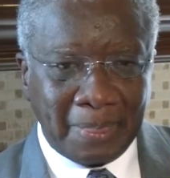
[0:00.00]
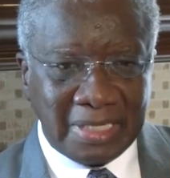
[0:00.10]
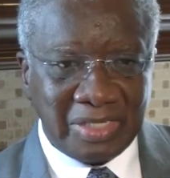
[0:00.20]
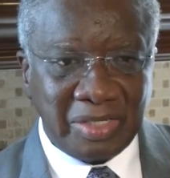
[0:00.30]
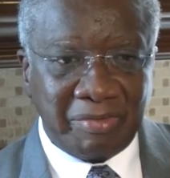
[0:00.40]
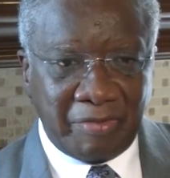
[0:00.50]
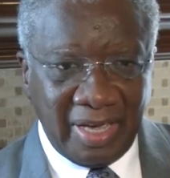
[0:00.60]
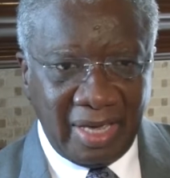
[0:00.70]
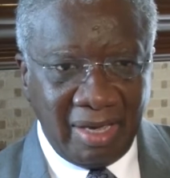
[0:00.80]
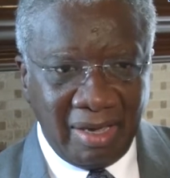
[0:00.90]

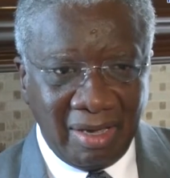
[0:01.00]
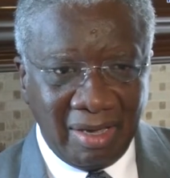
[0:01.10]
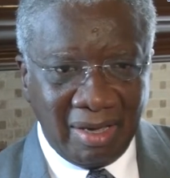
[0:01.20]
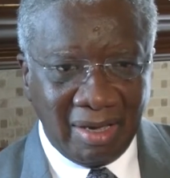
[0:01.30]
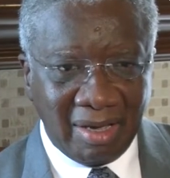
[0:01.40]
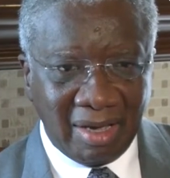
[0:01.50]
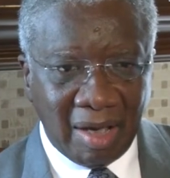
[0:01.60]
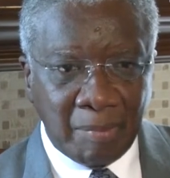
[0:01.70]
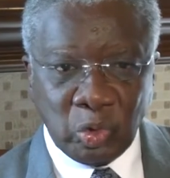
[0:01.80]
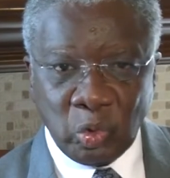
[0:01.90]
survey
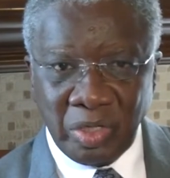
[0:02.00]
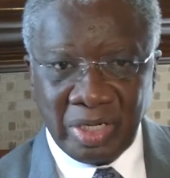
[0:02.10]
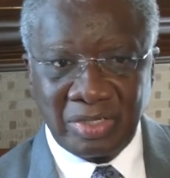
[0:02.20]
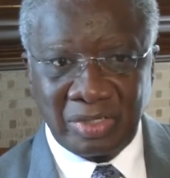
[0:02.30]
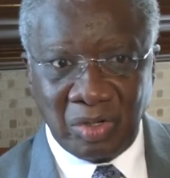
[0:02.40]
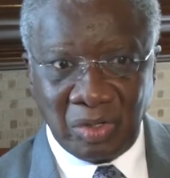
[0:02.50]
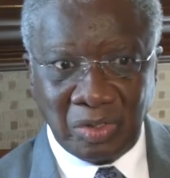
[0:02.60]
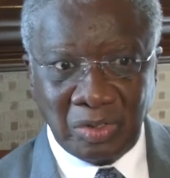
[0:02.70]
about 2 years ago